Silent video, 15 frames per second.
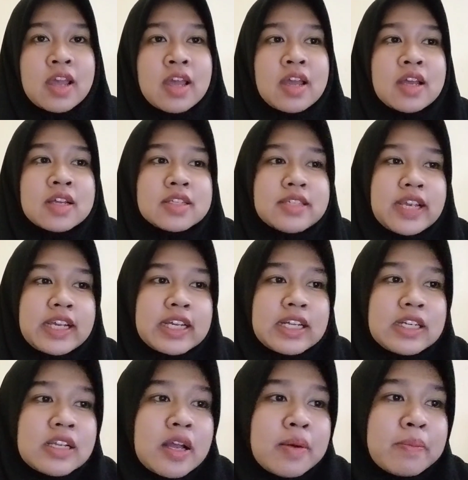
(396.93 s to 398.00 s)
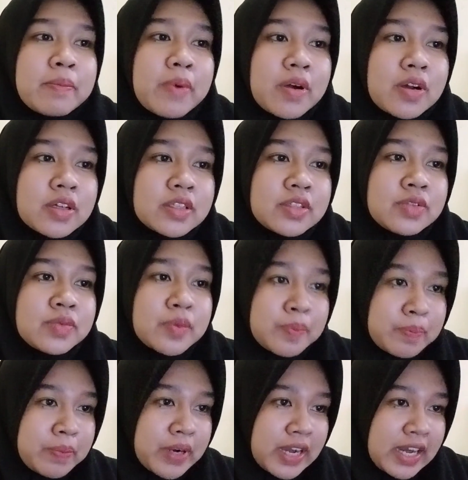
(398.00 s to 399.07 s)
Second,
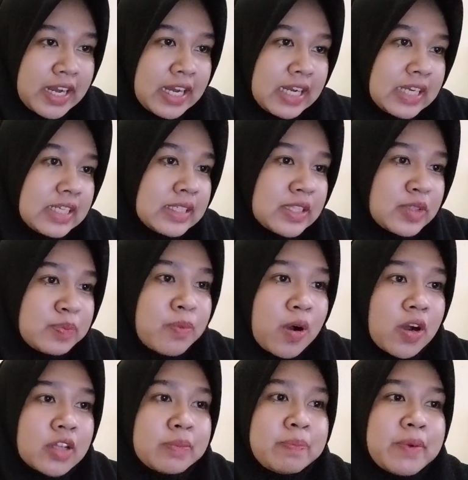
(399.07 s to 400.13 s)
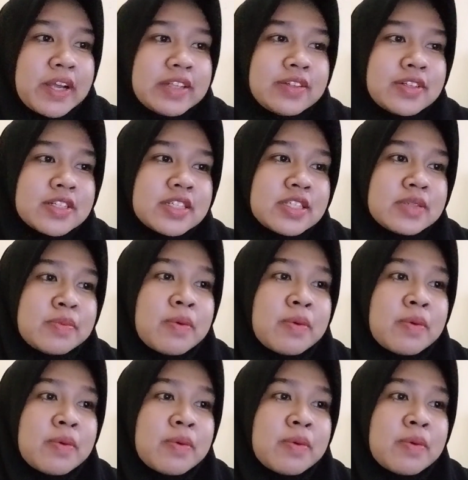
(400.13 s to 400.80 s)
bring both parties